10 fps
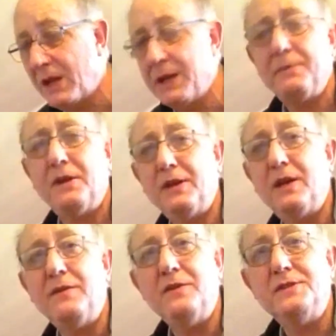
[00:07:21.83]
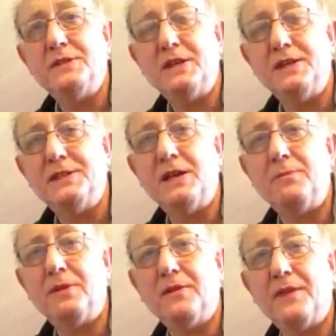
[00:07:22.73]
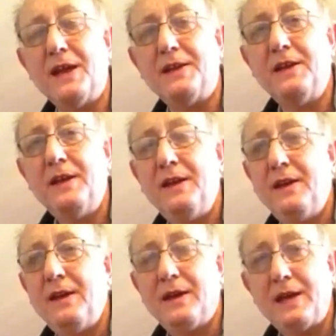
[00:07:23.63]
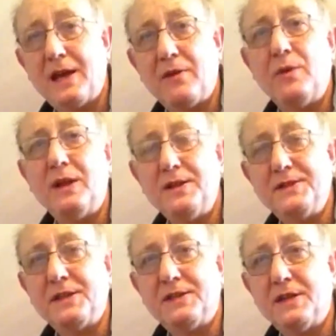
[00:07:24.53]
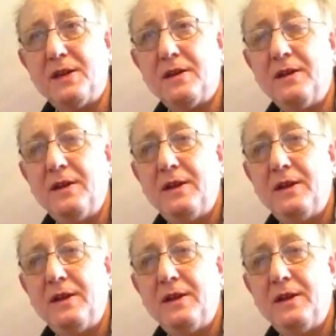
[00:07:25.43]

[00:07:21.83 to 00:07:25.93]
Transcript: And I'm going to give you an example of that and how well this guitar